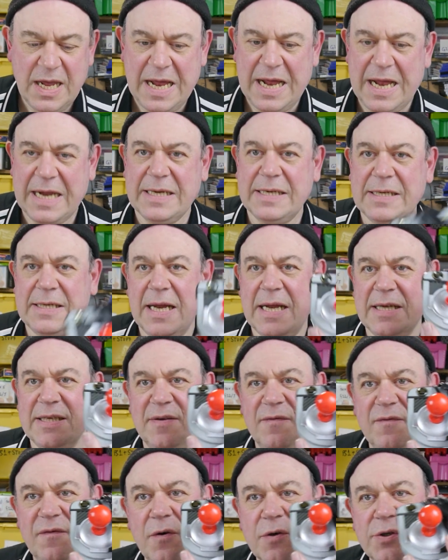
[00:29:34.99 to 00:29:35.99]
and
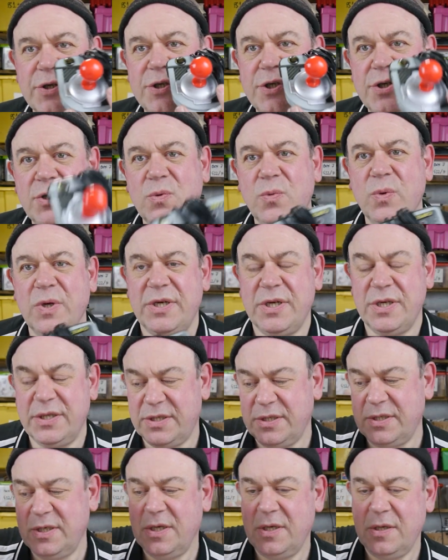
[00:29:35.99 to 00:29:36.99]
nineteen forty-two, which
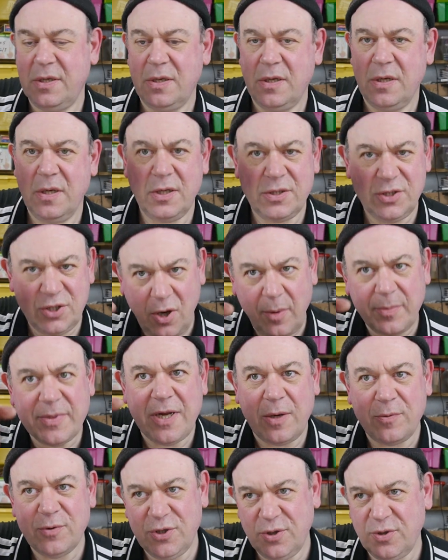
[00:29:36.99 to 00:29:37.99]
is a top
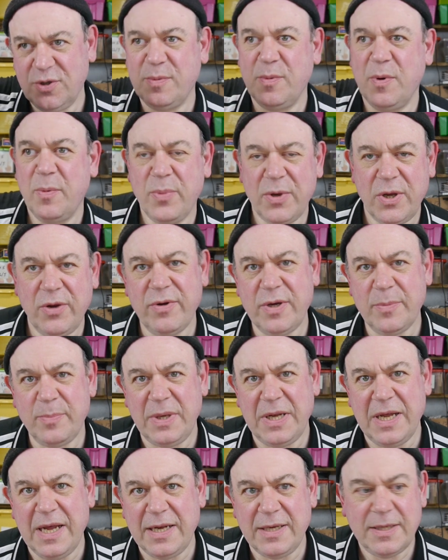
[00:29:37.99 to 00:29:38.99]
down shoot 'em up, but you're in a
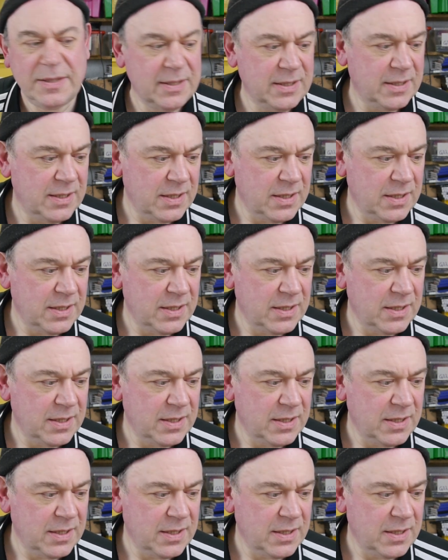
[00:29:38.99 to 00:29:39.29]
plane.